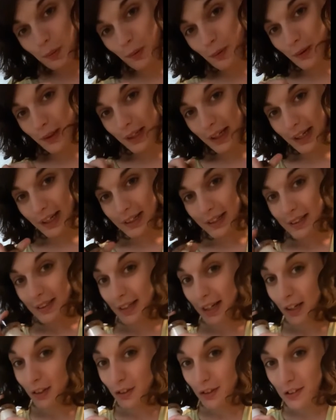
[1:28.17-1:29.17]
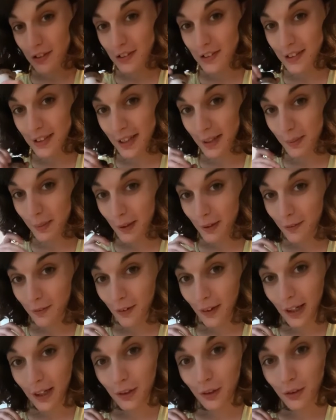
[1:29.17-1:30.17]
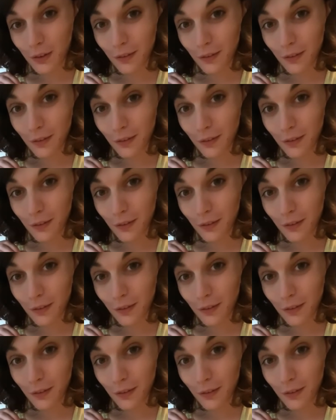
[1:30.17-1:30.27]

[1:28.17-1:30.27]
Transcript: point, add a dash of cinnamon for extra